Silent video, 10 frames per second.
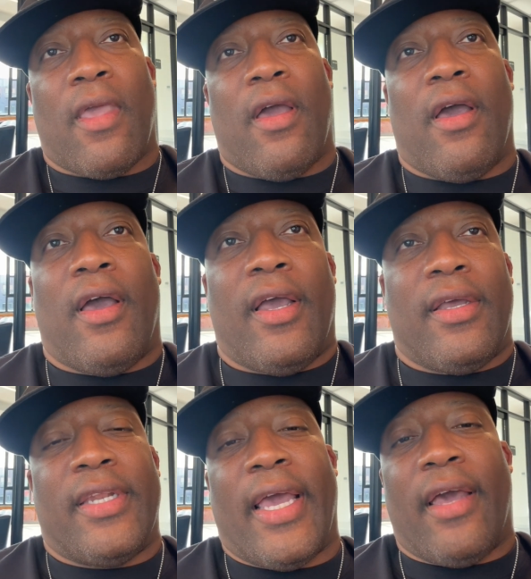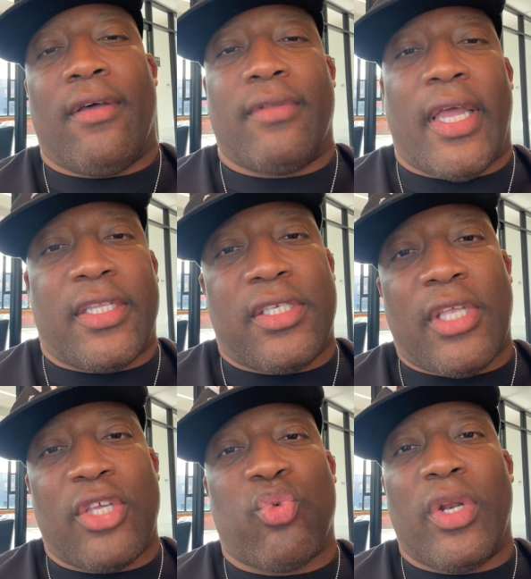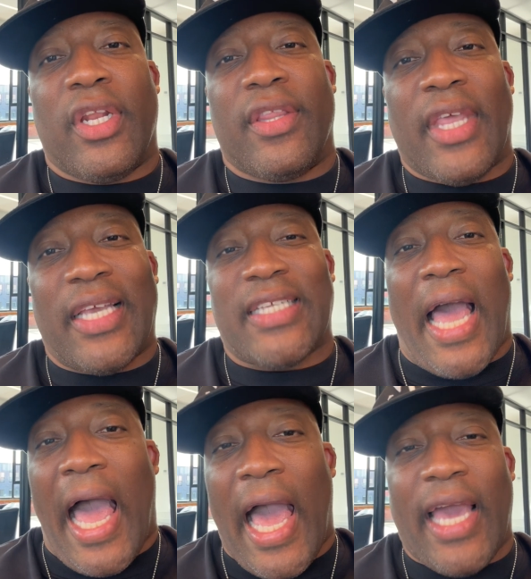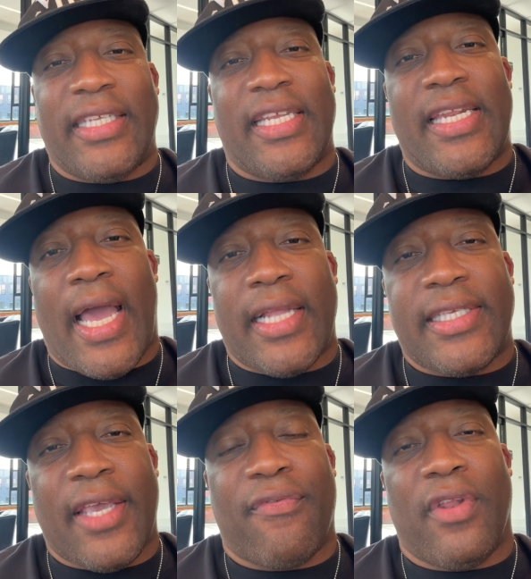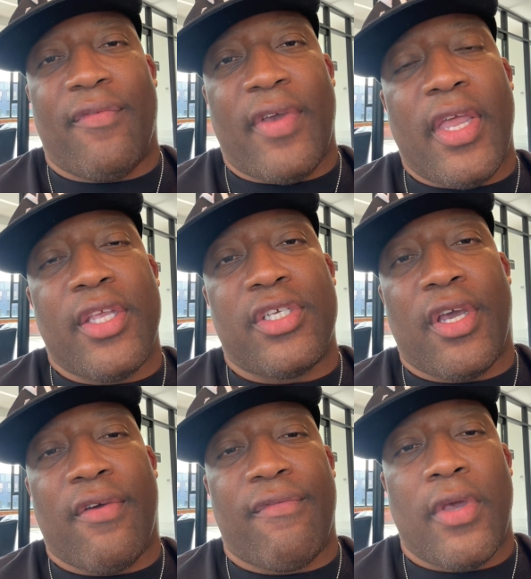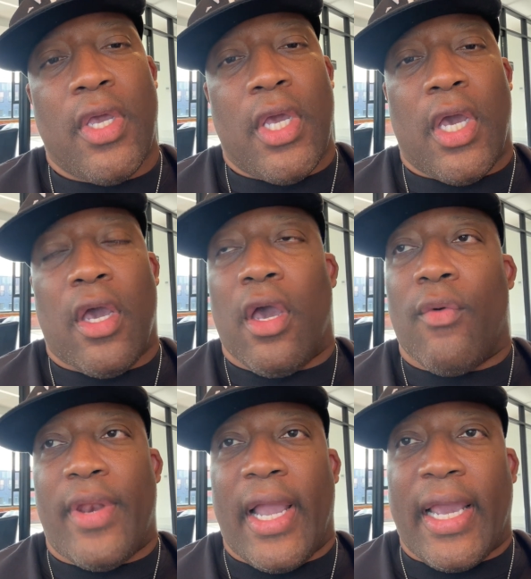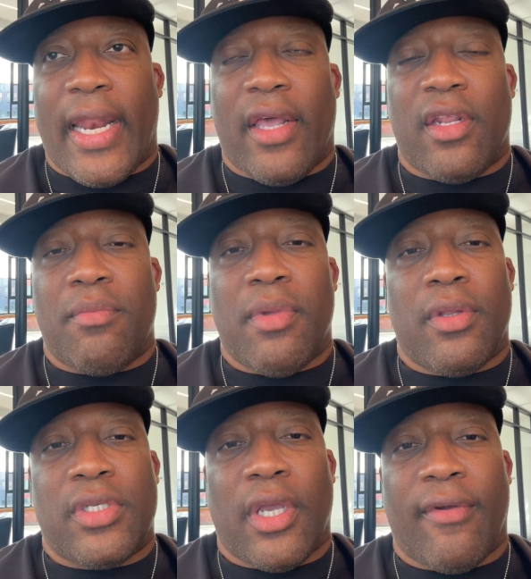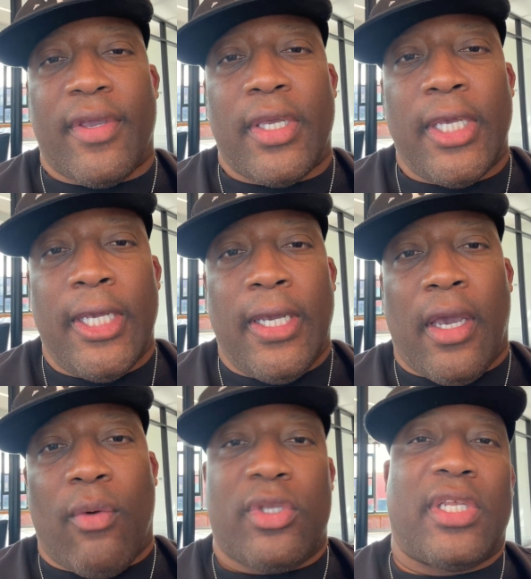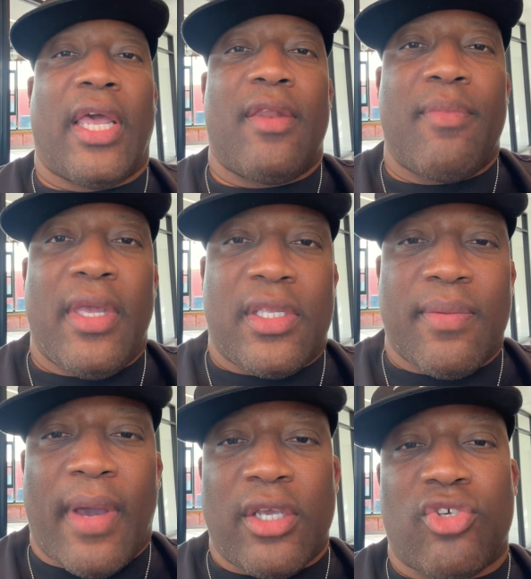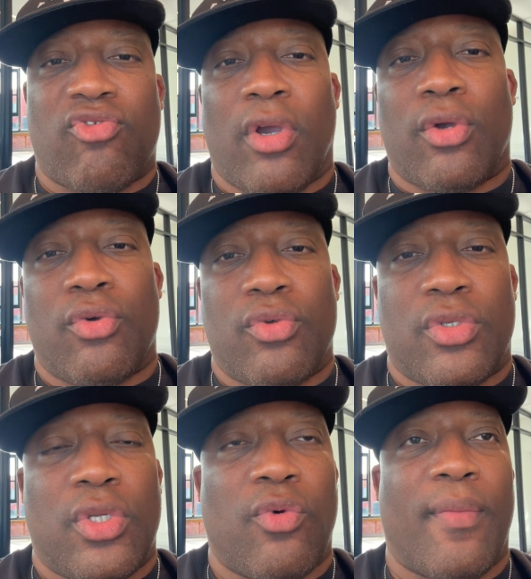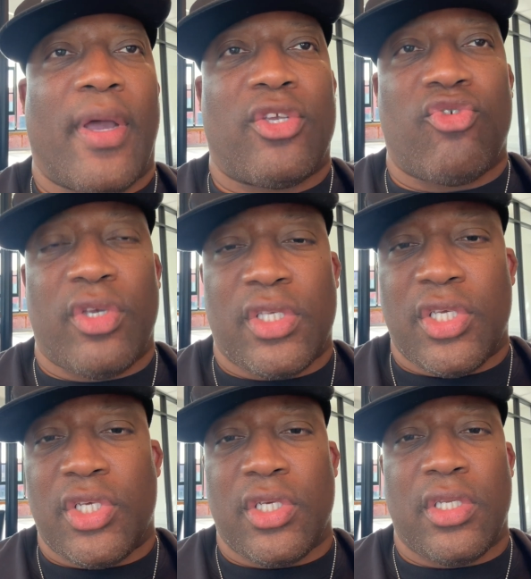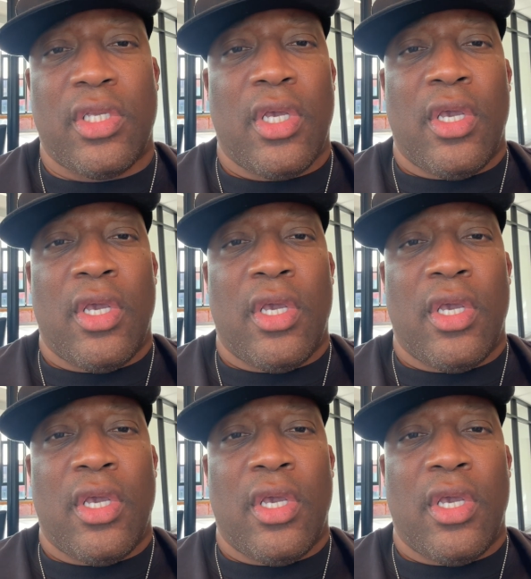Now, that's one of the things I did not take full advantage of when I got out of the military, which led me to my struggles with my transition,